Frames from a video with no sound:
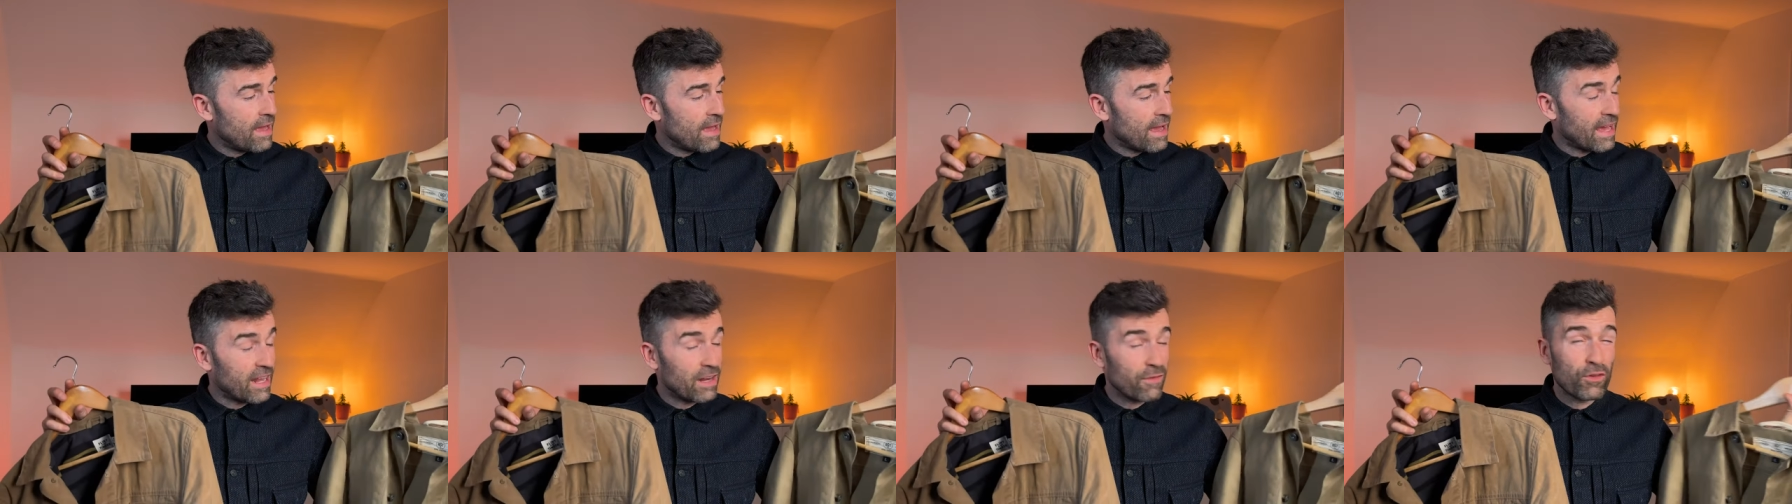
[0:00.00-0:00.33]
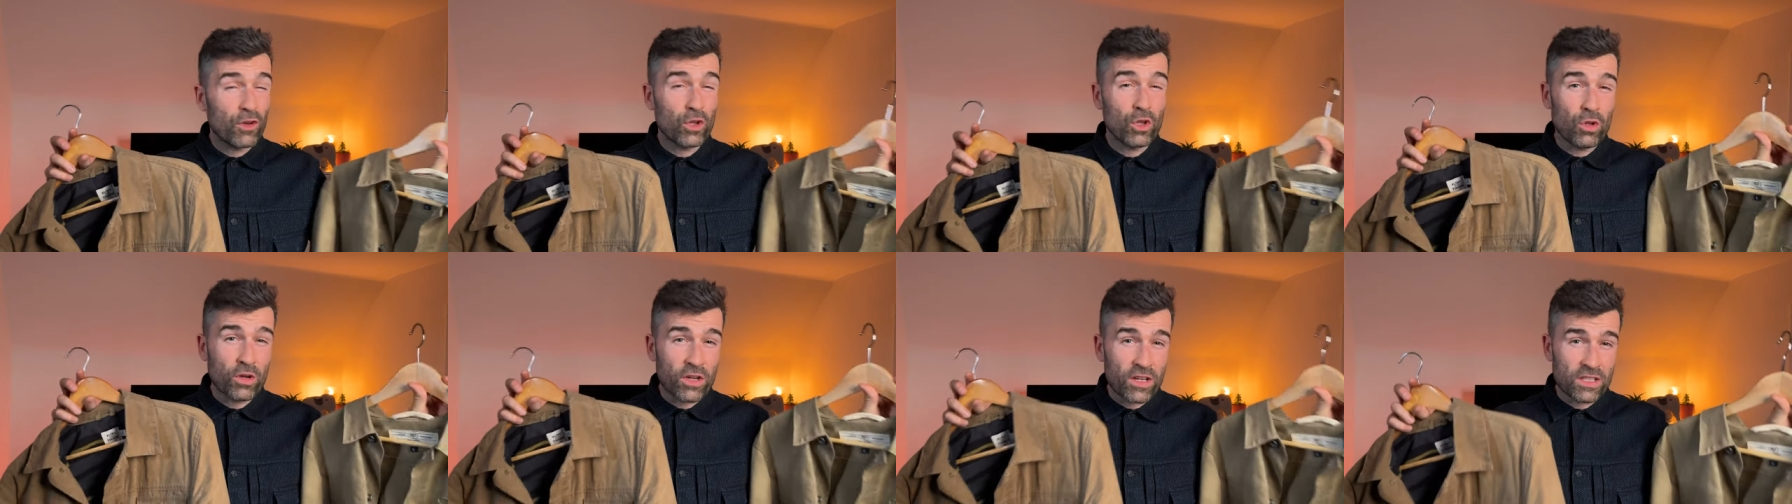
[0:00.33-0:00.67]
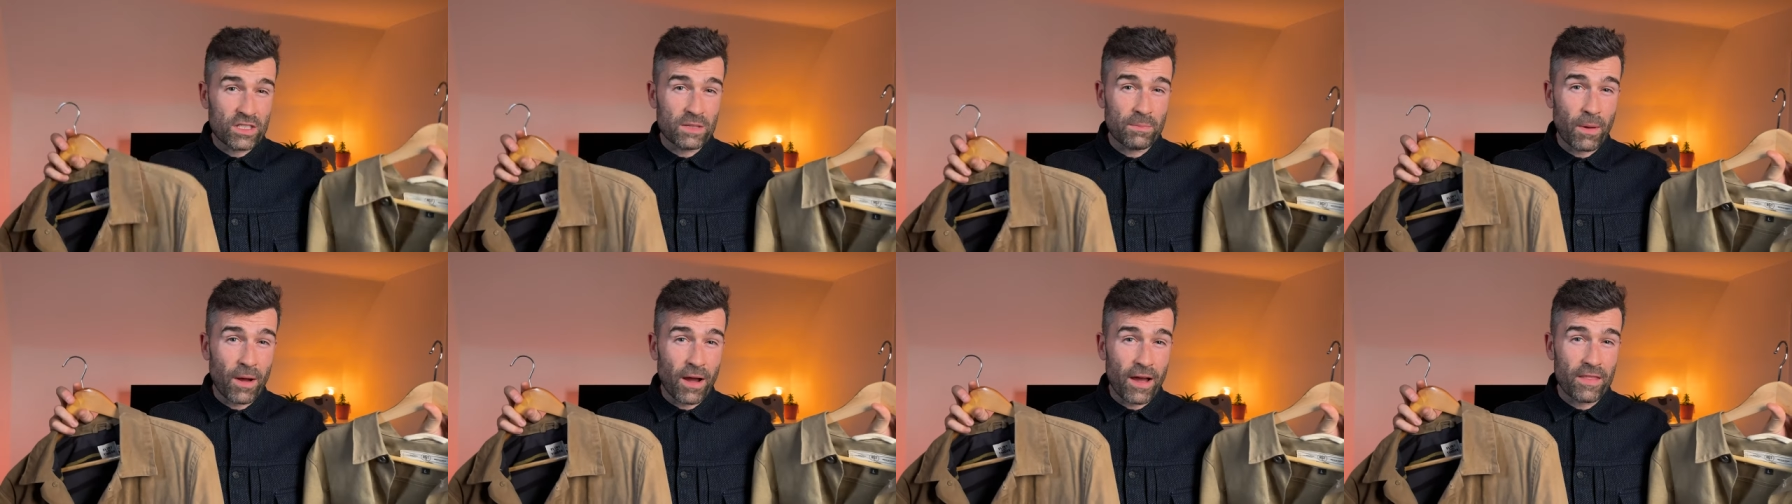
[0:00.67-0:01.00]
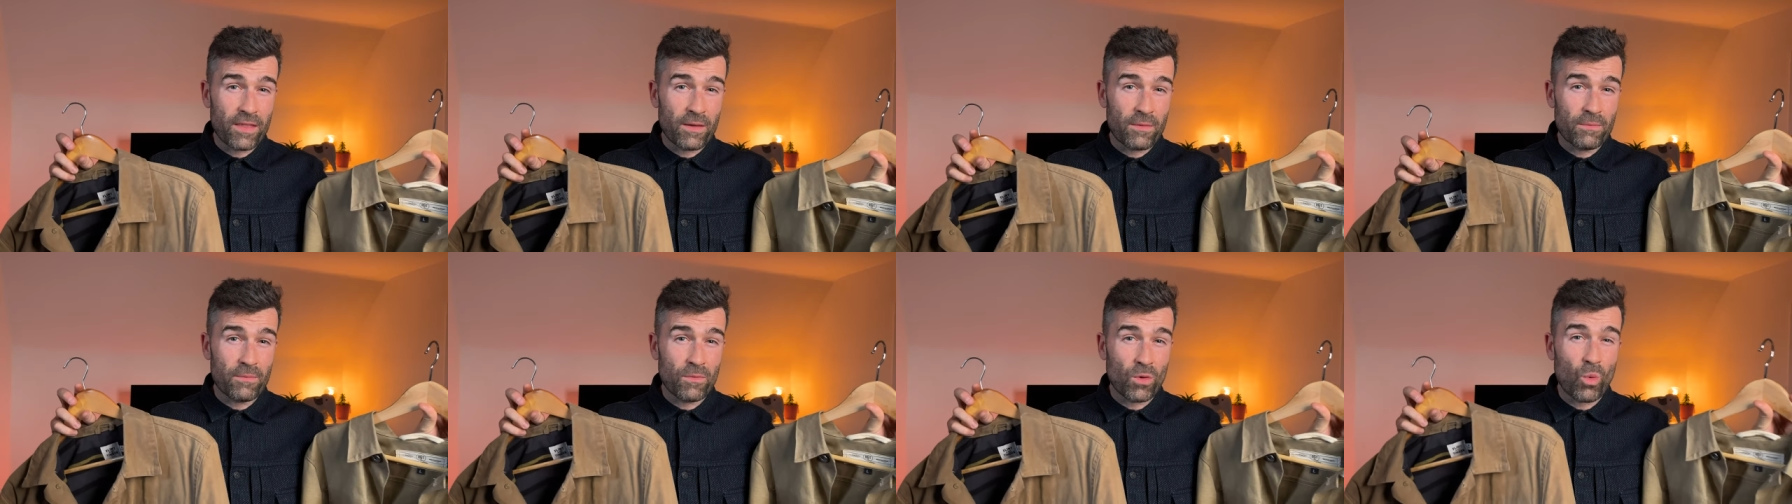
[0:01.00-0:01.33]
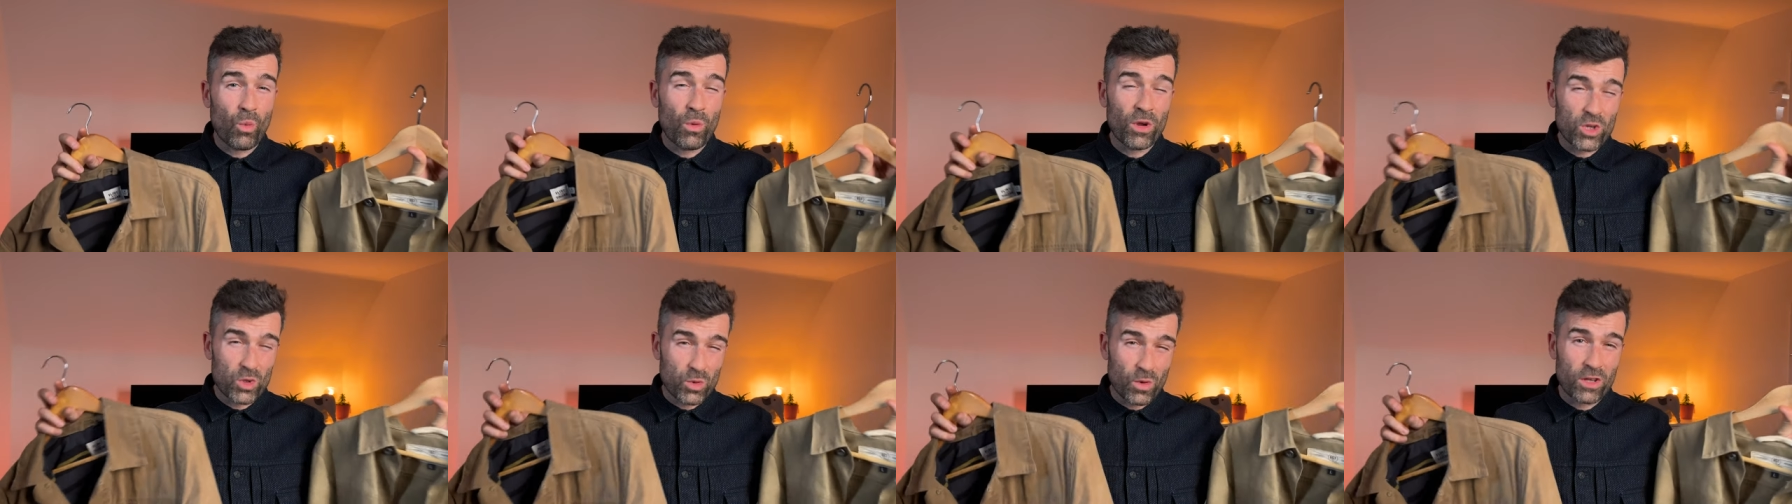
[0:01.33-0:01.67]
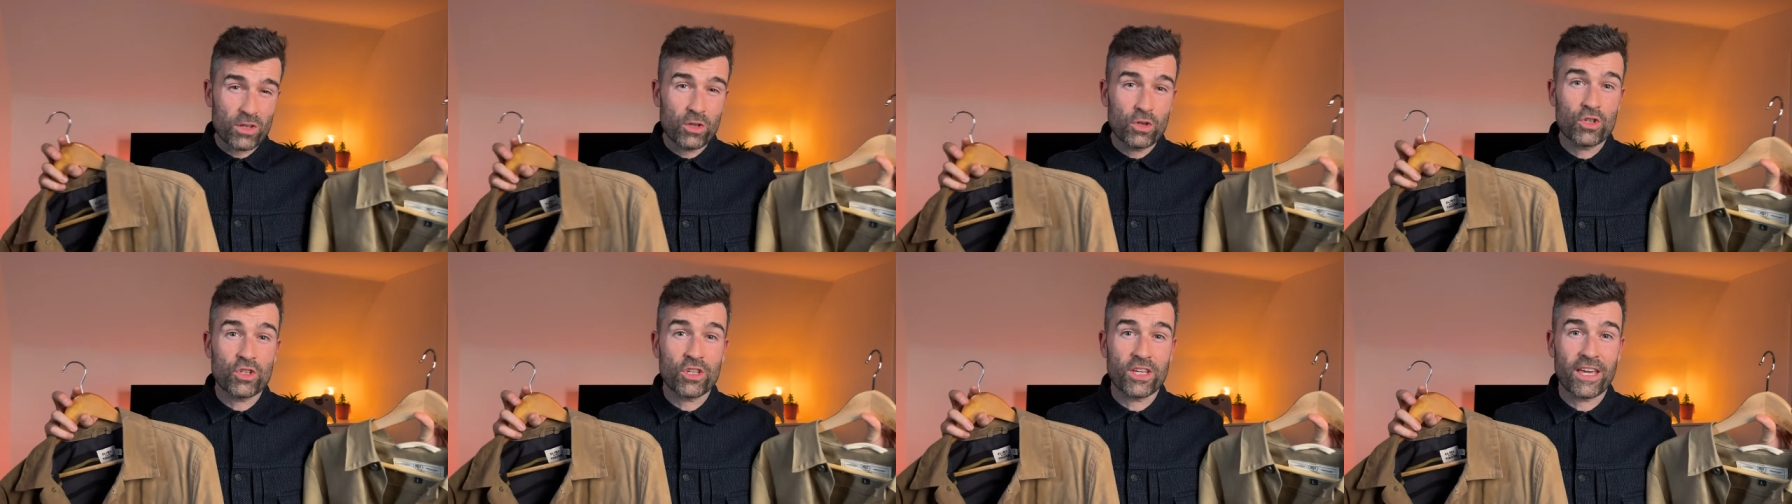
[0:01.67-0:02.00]
and if you're looking to buy them, which one
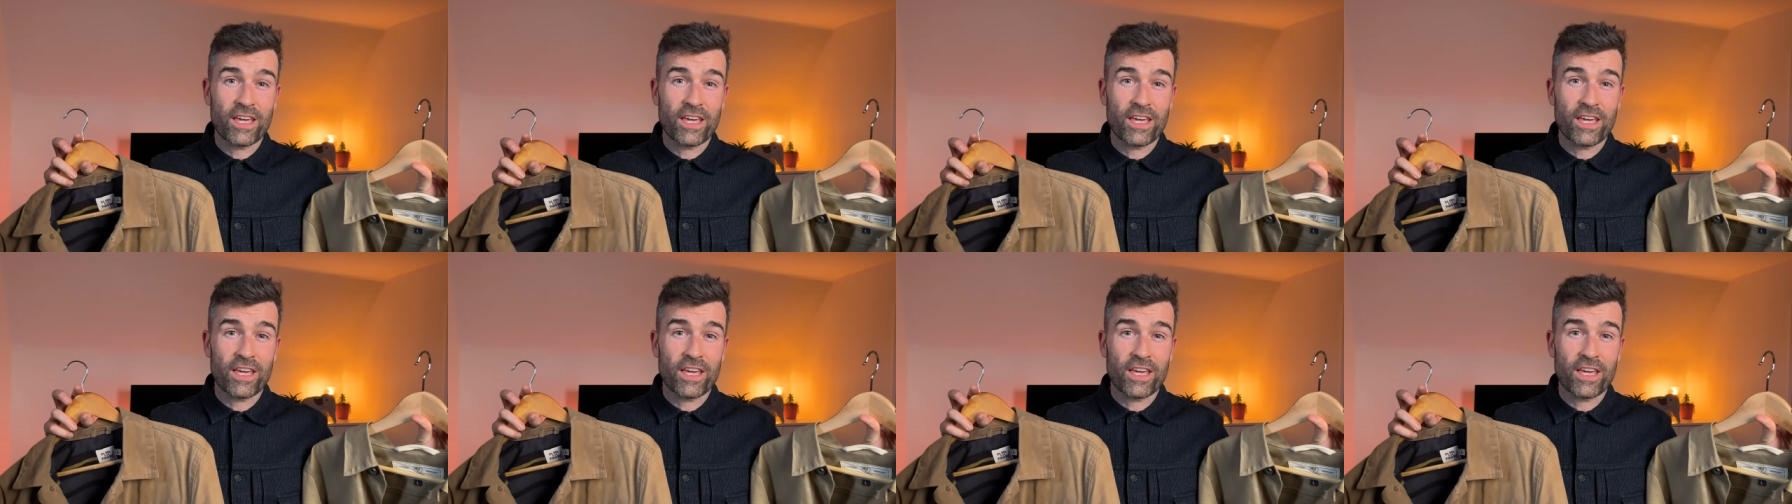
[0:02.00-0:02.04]
you should